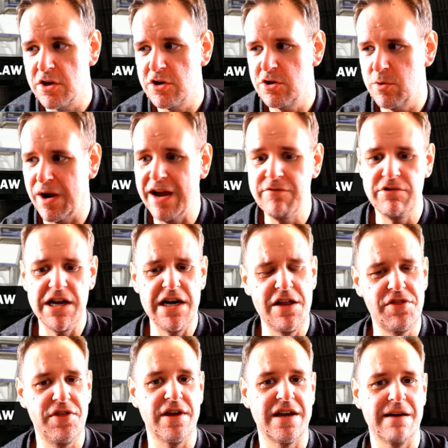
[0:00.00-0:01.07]
do I really
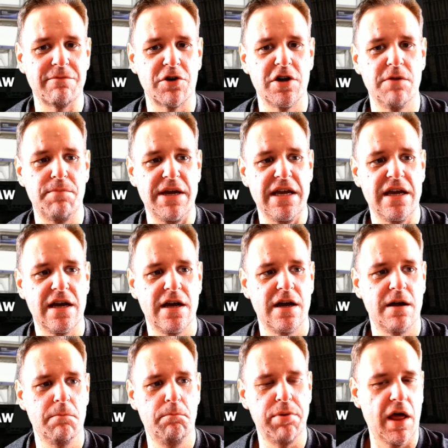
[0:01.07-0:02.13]
think I'm going to be
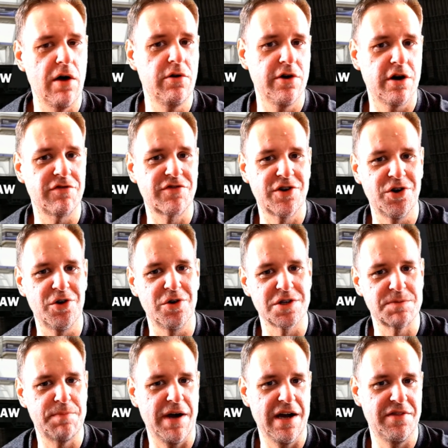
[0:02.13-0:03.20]
blown off
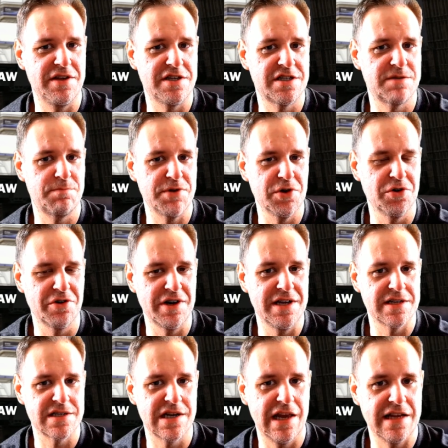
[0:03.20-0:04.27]
course by this
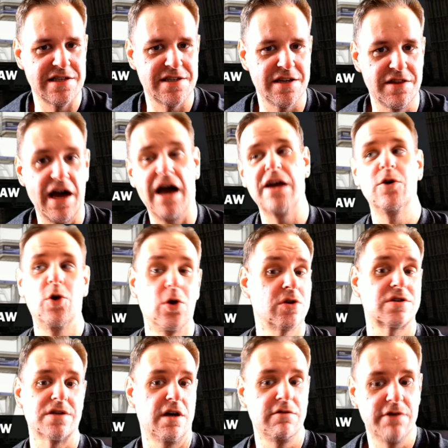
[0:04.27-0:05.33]
spurious letter that I
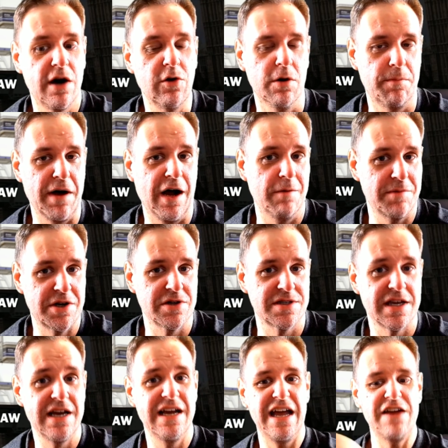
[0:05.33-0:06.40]
also know about? Because
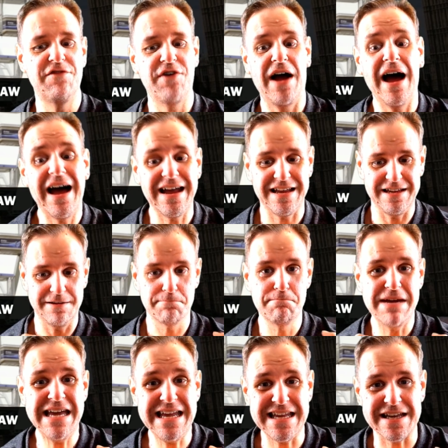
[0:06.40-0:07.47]
if I,
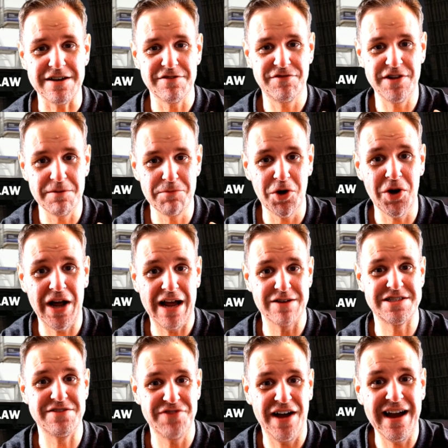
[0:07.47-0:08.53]
Phil
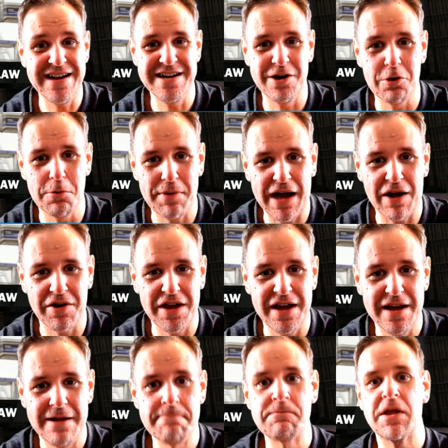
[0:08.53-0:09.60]
Moorhouse, if I know about
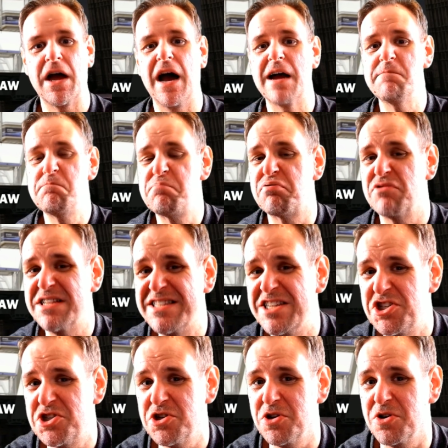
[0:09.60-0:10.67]
it, I'm pretty
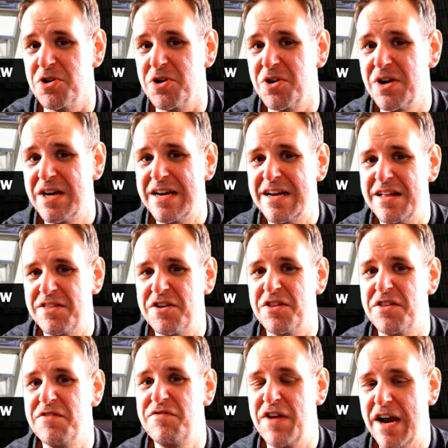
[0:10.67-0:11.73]
sure
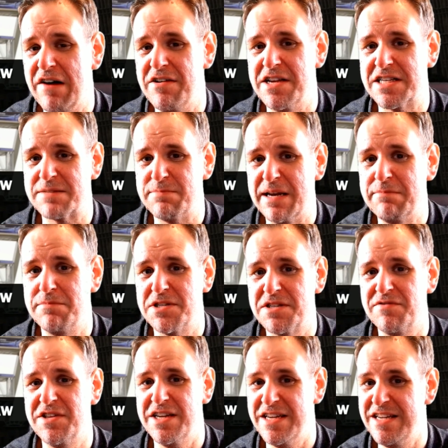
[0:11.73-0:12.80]
that the various members
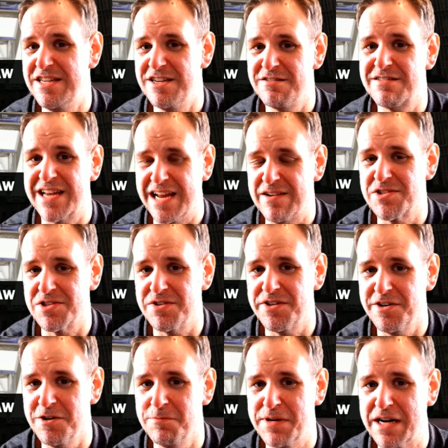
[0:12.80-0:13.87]
of the EU Council
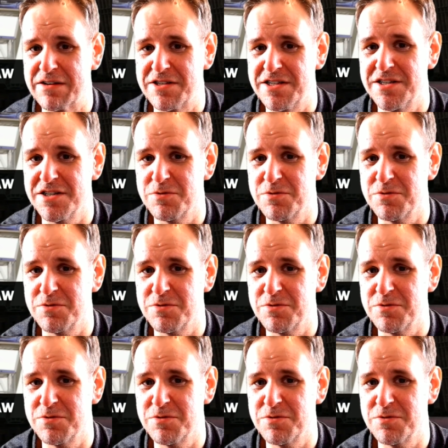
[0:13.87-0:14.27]
know about it